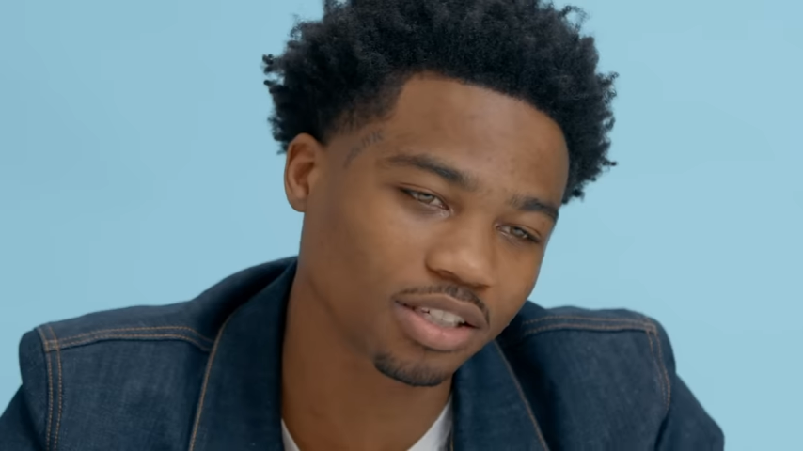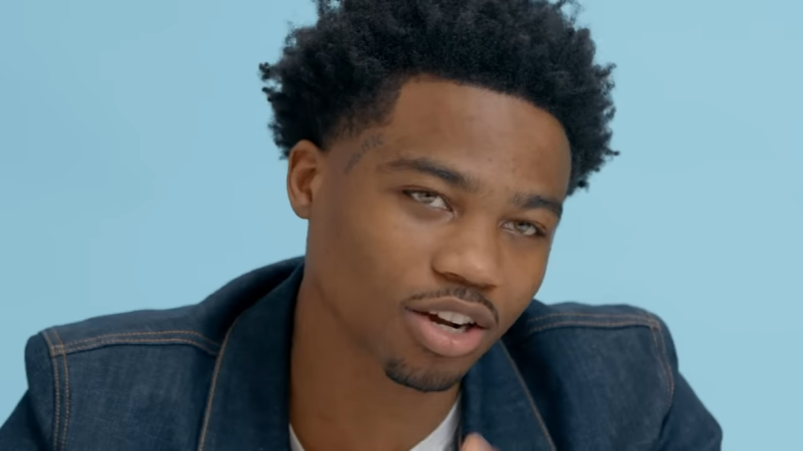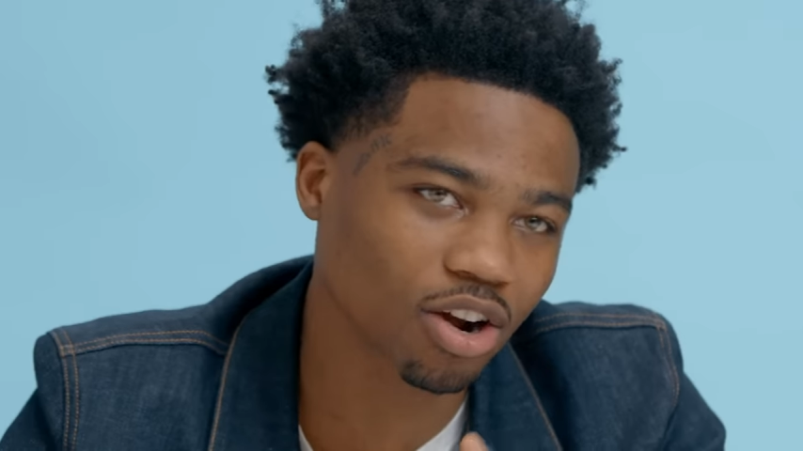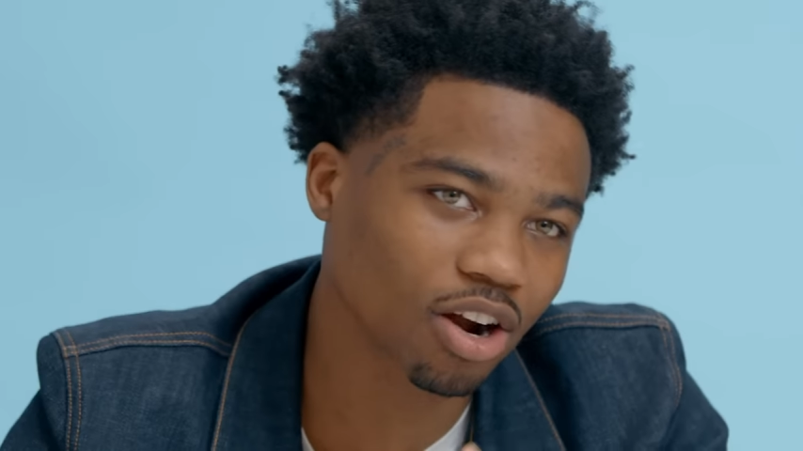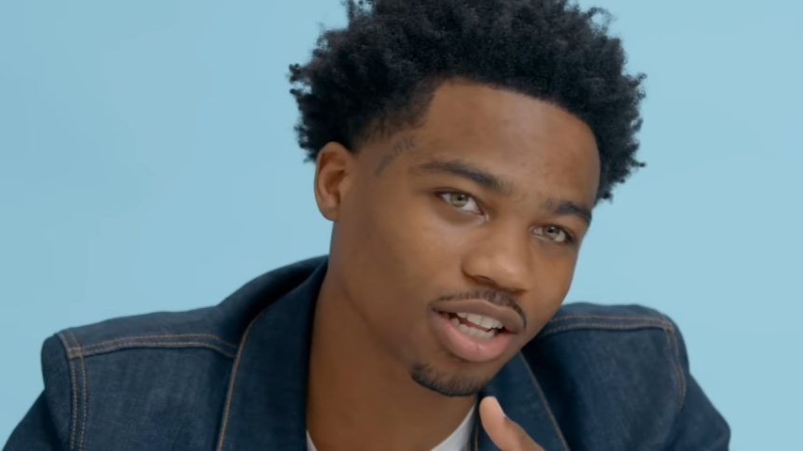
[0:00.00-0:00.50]
It's
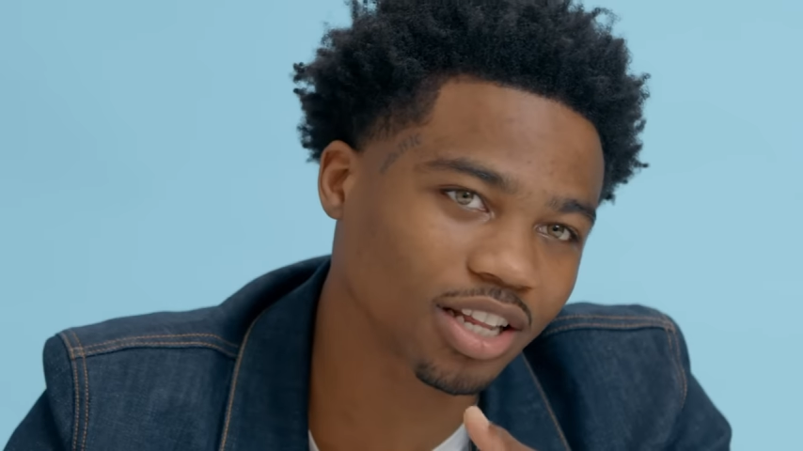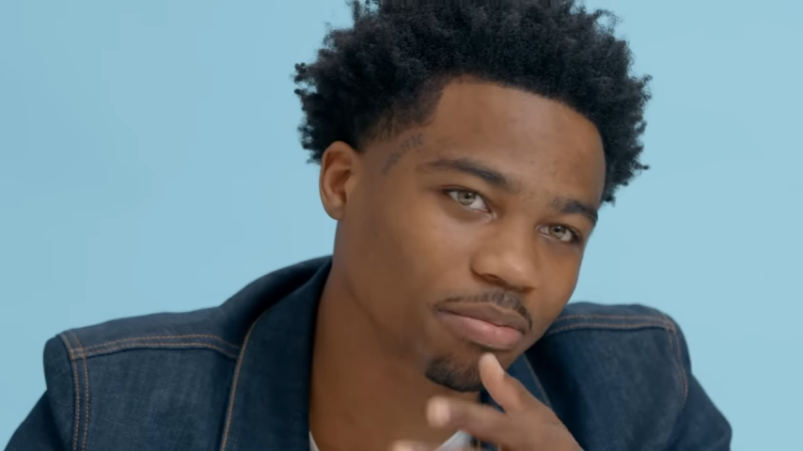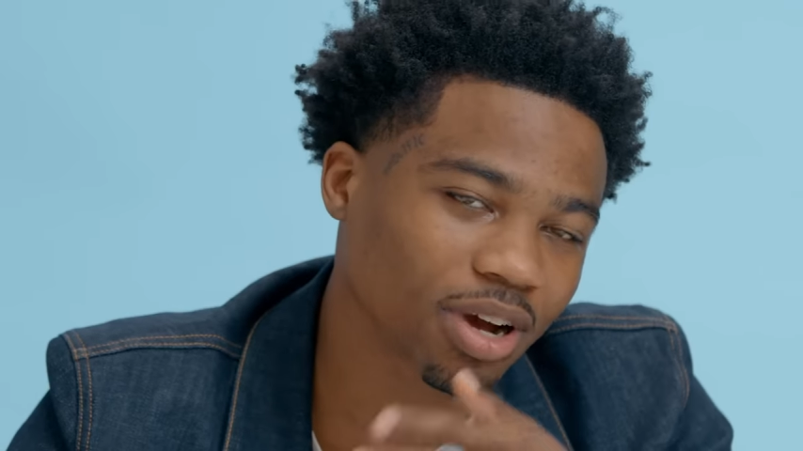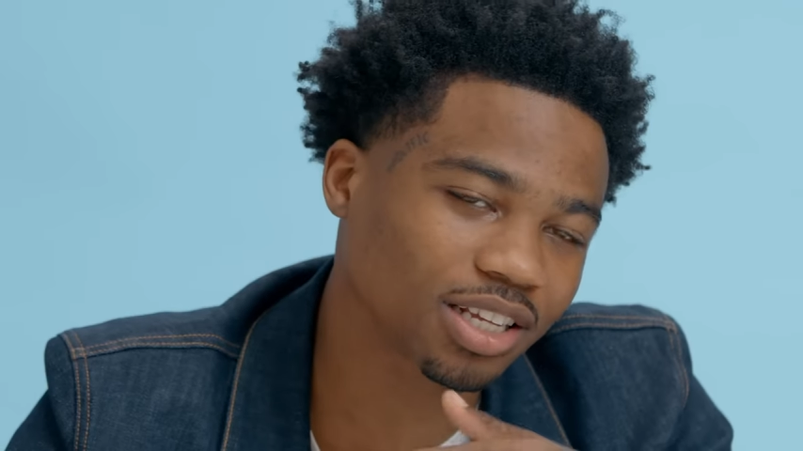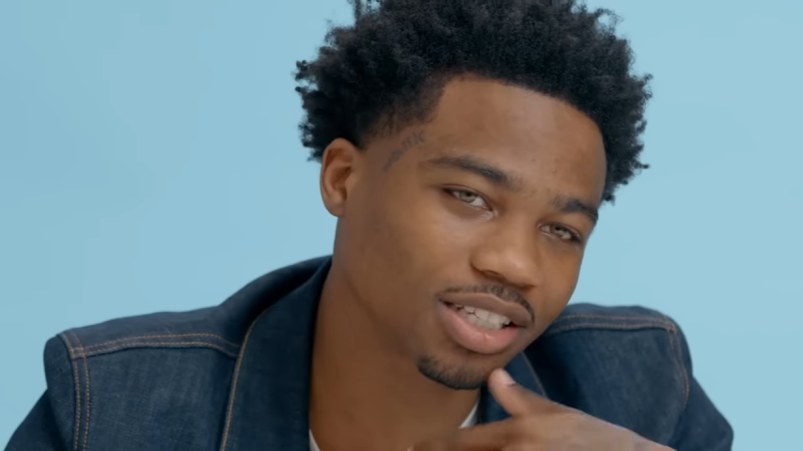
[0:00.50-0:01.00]
a car that
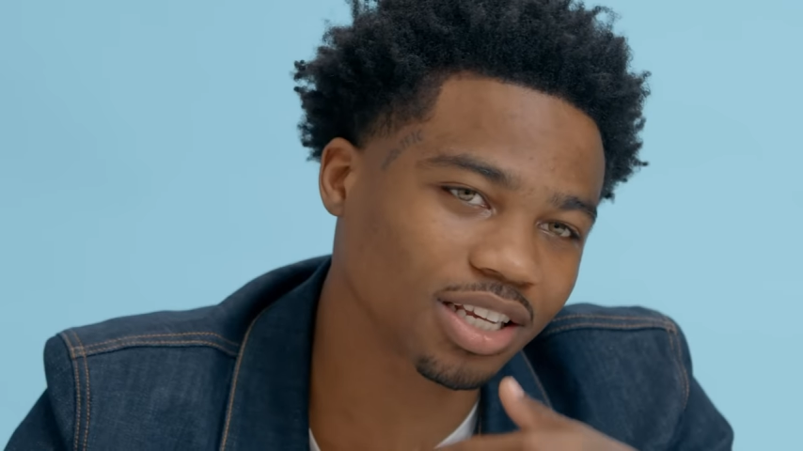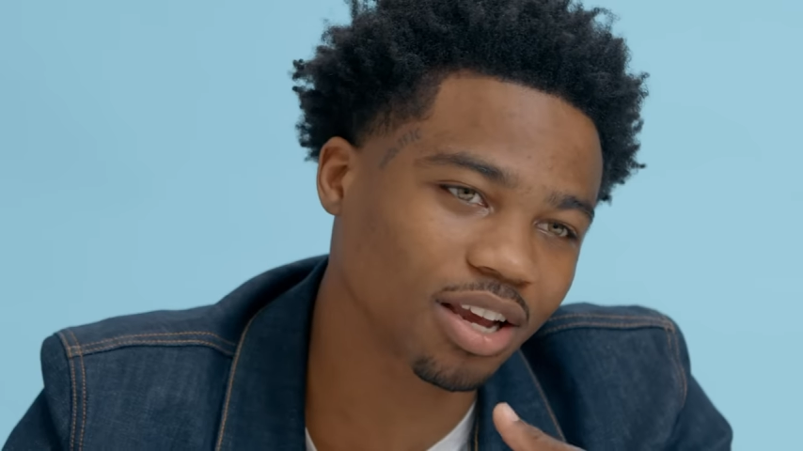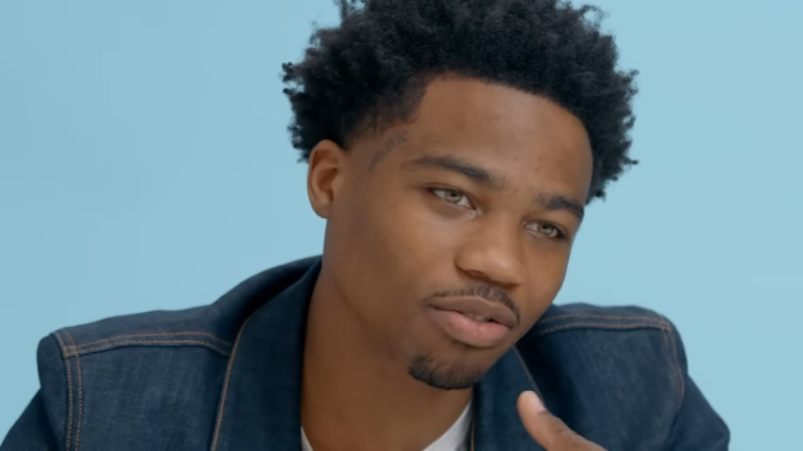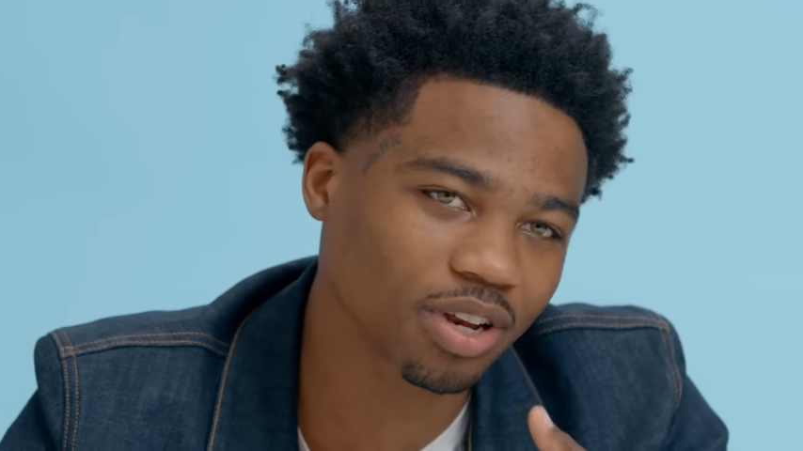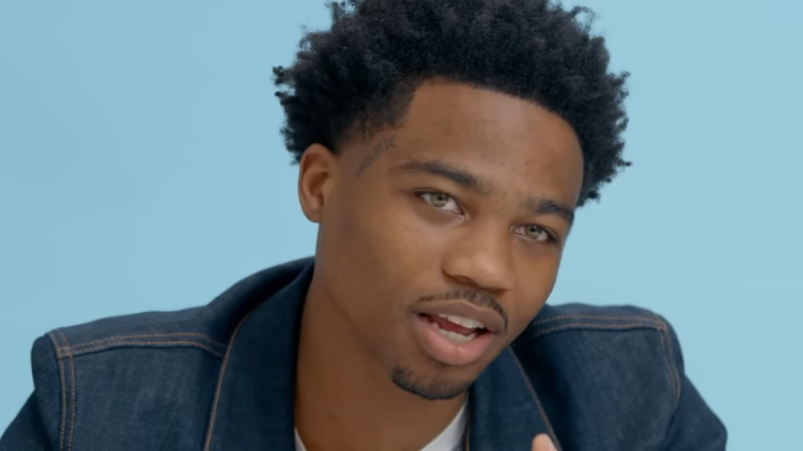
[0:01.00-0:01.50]
they might
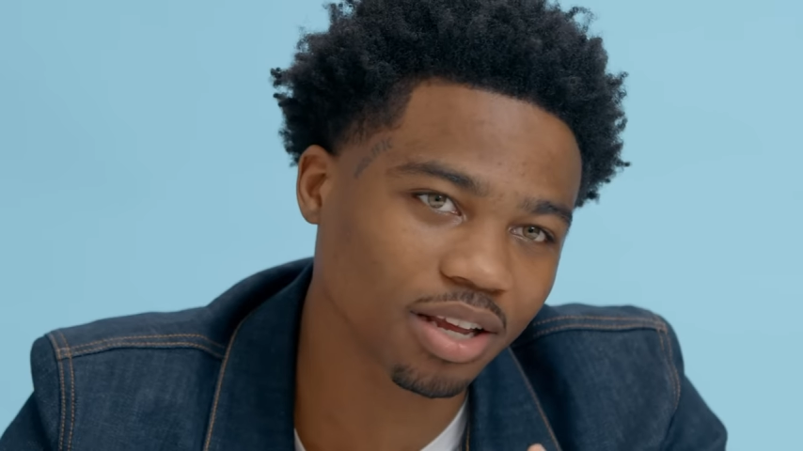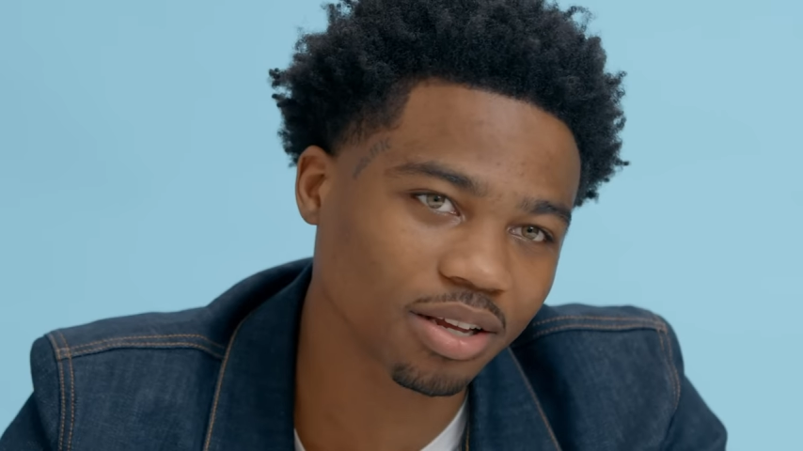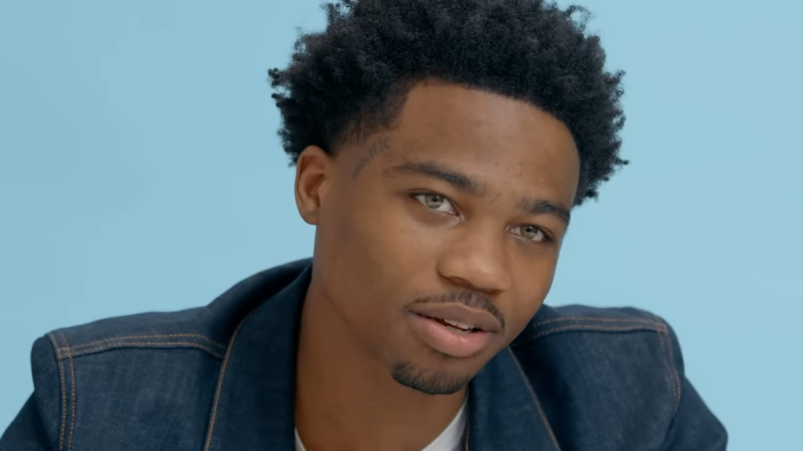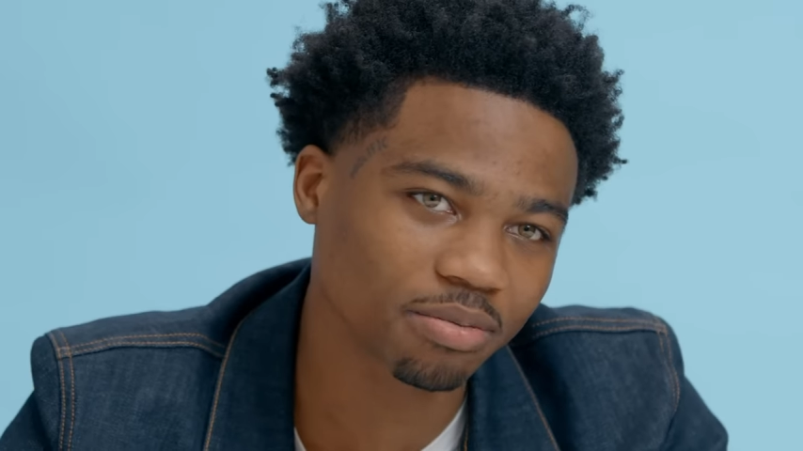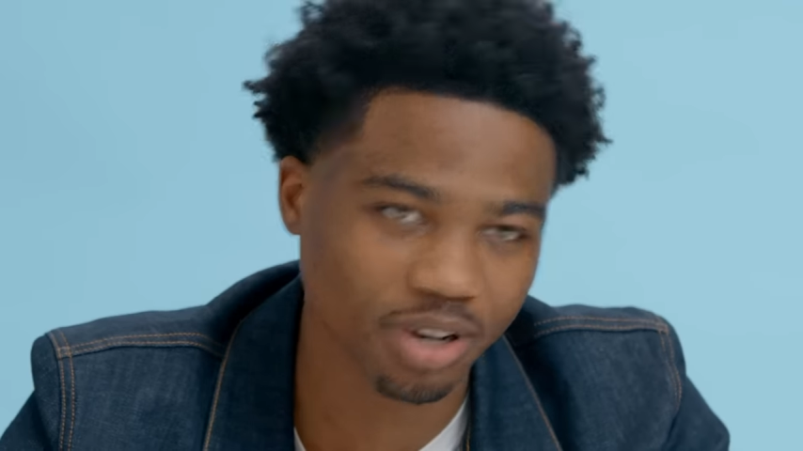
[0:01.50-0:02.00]
see every day,